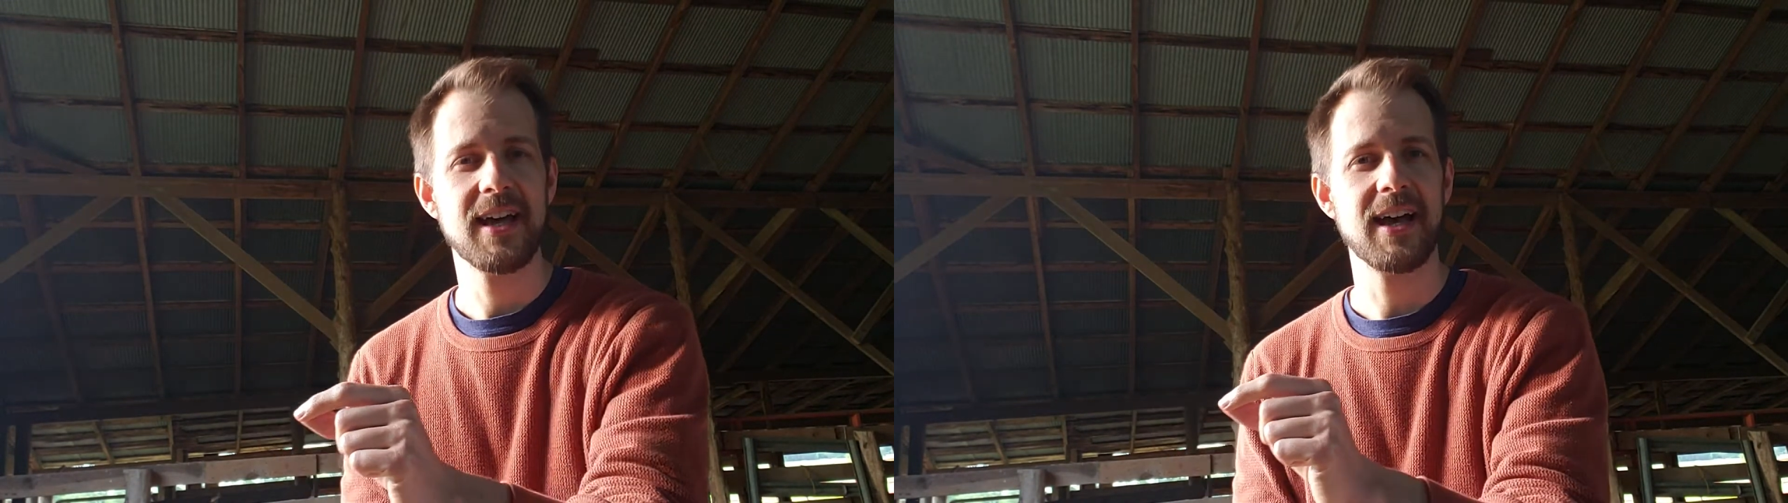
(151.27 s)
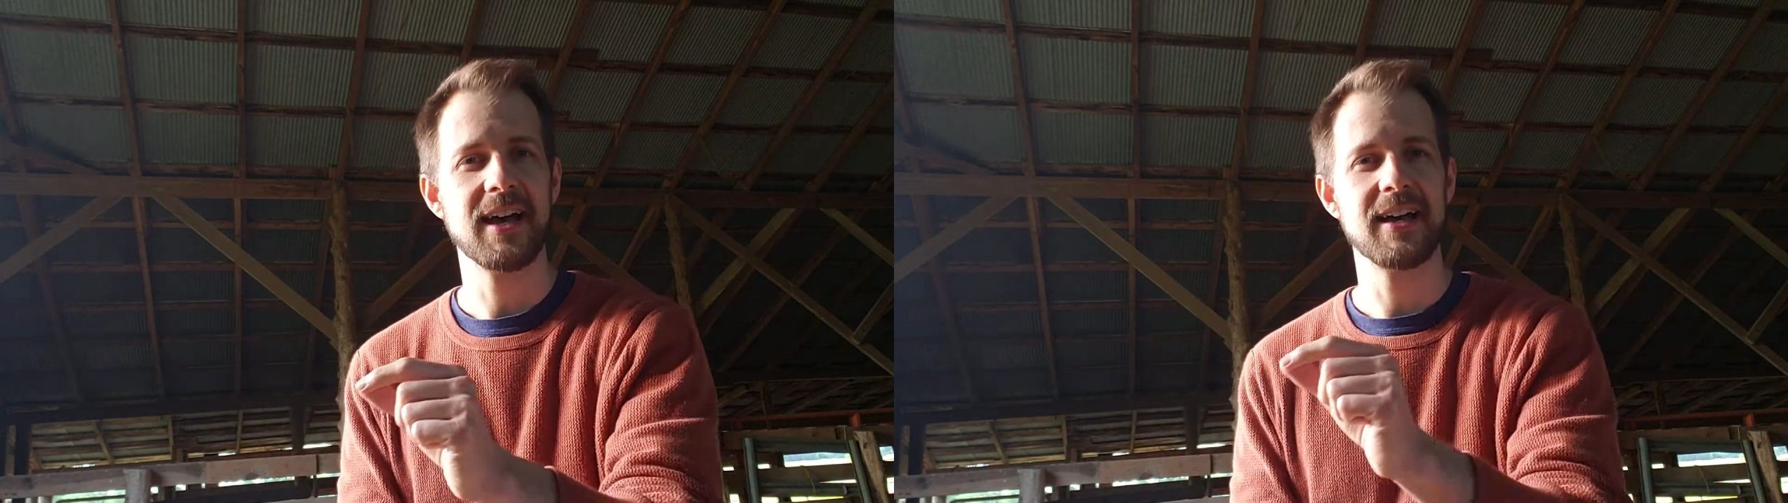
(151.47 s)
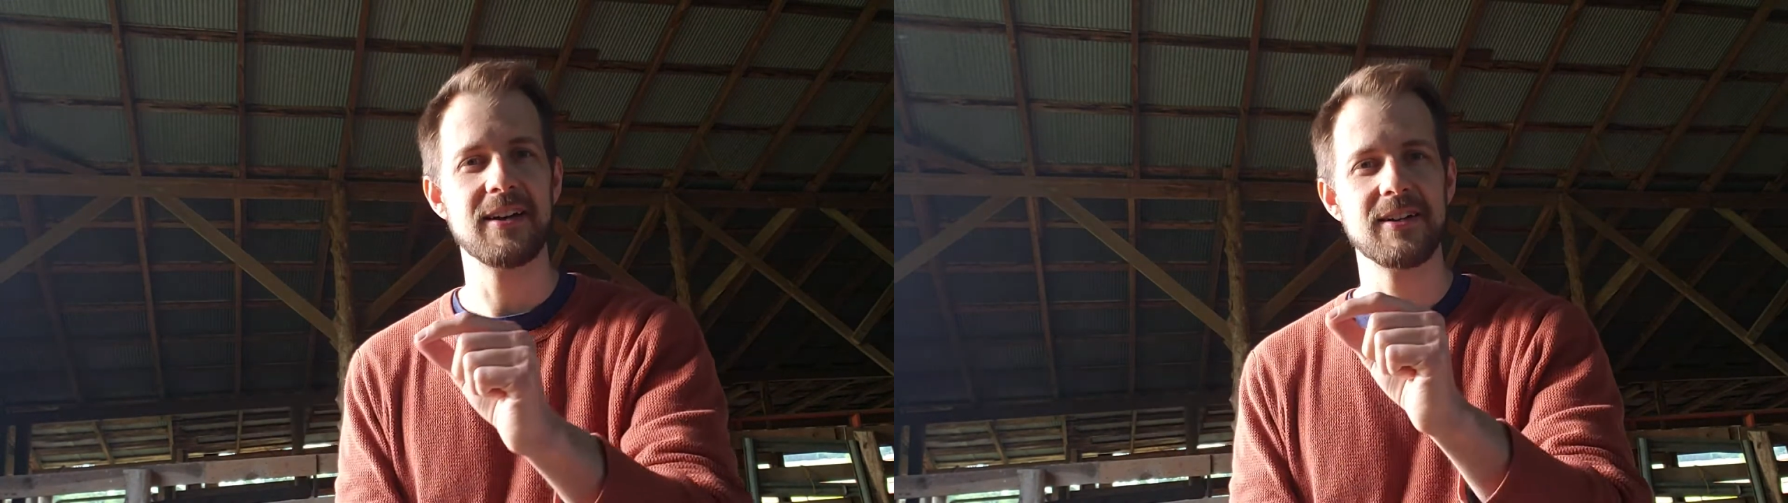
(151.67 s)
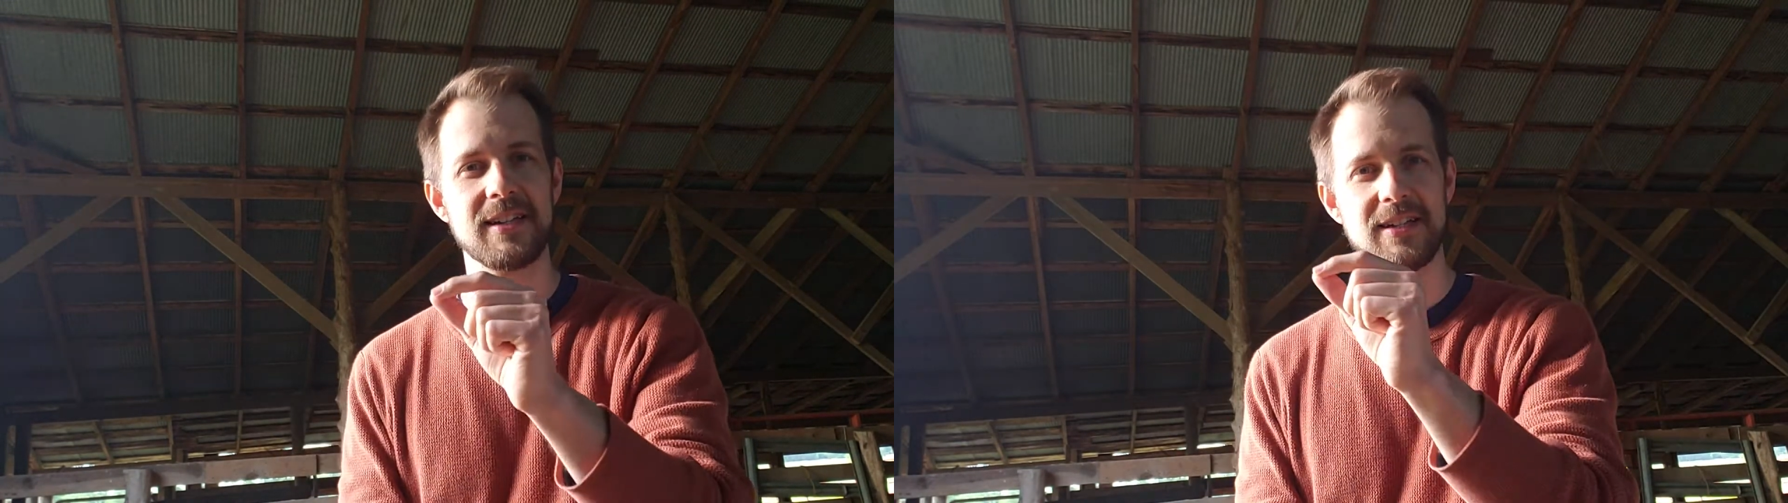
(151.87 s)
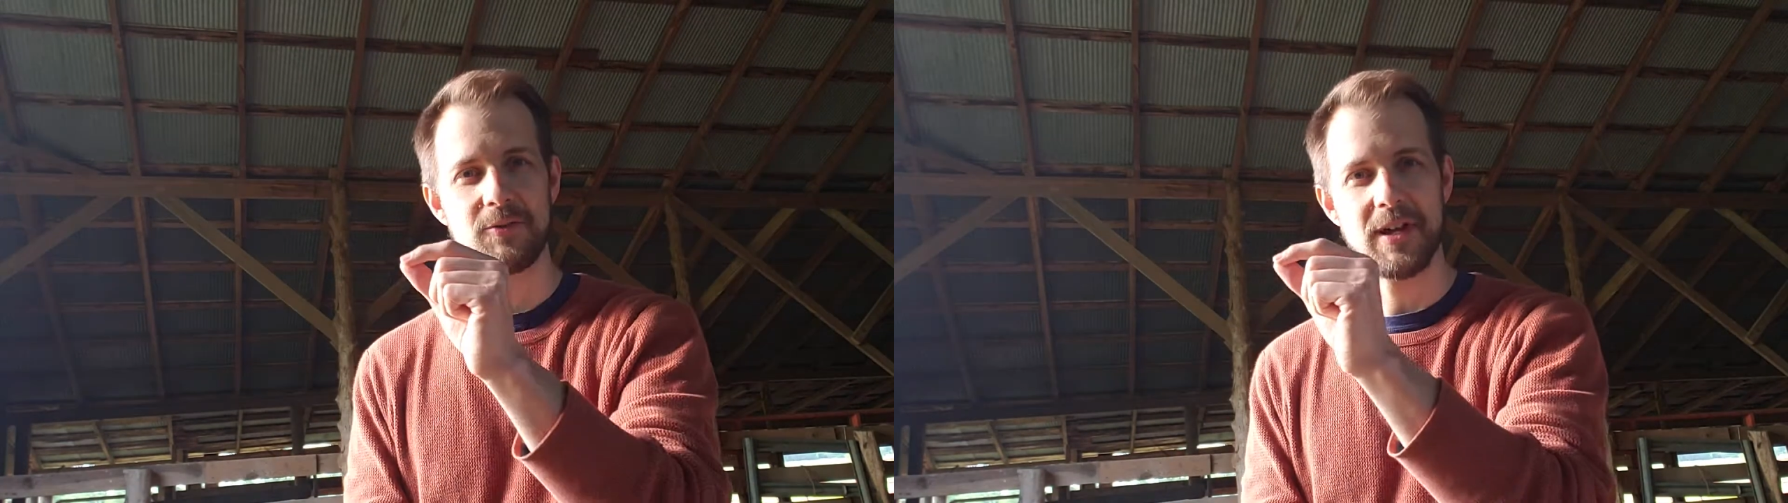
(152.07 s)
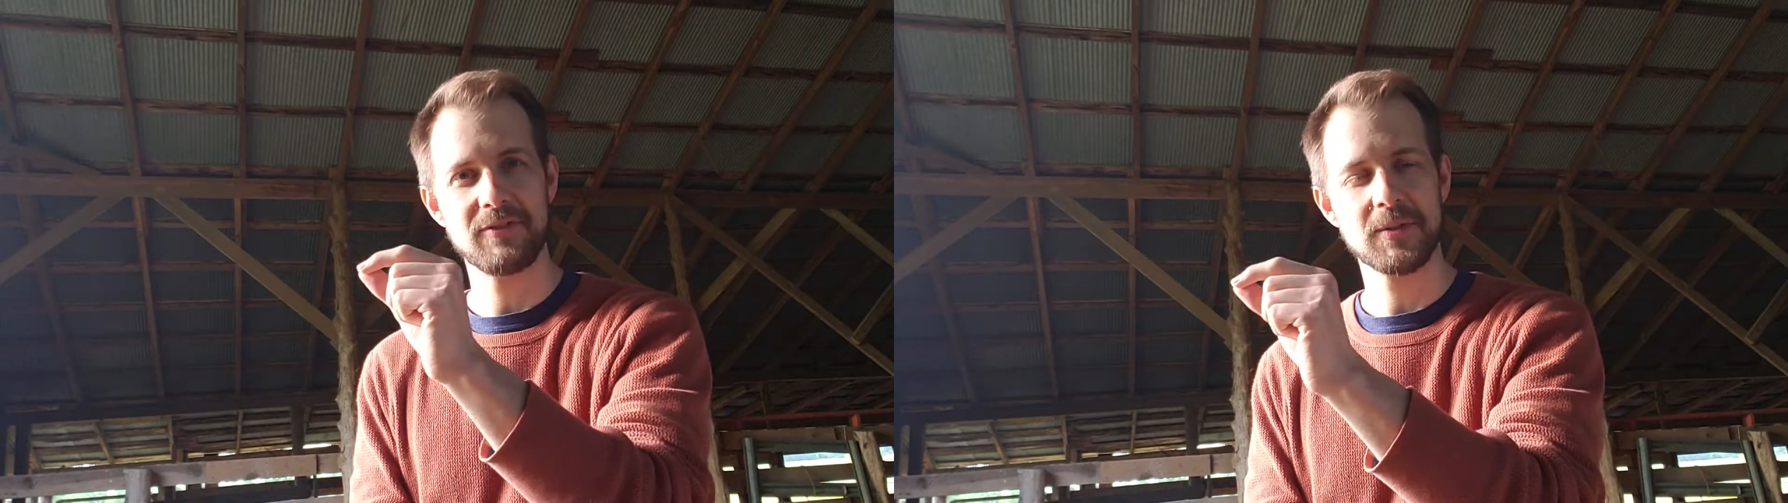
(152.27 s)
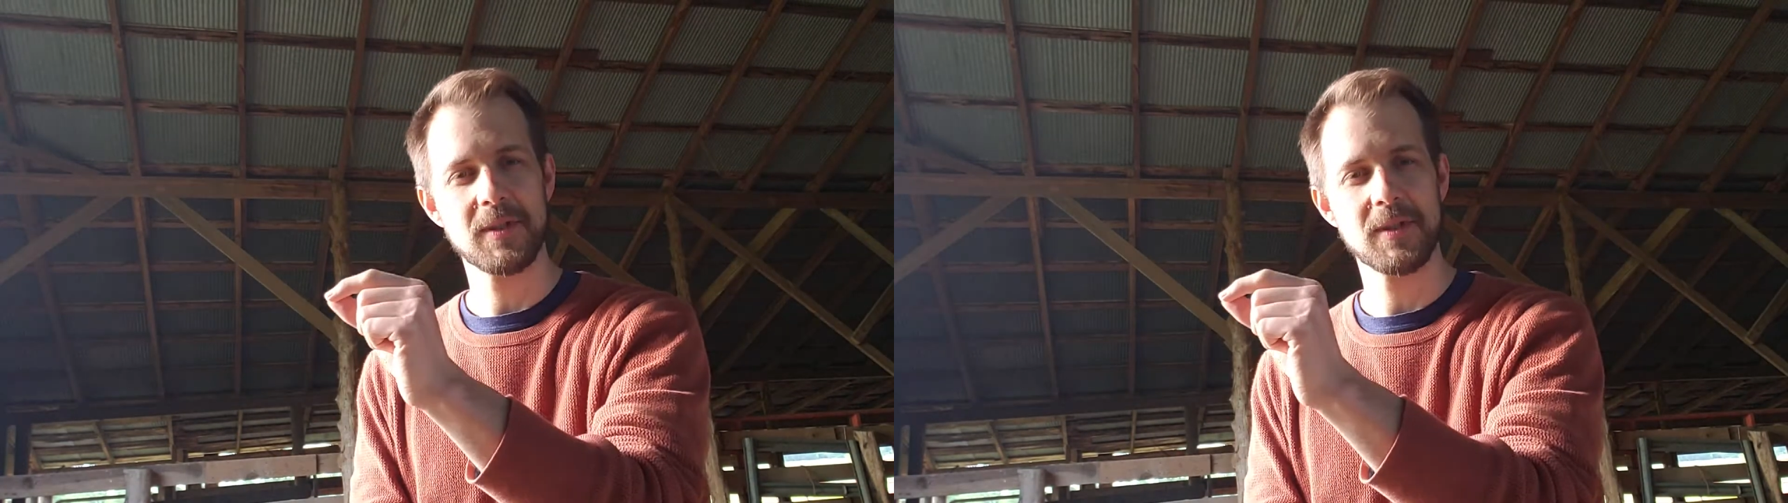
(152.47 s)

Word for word: uh, it, we have some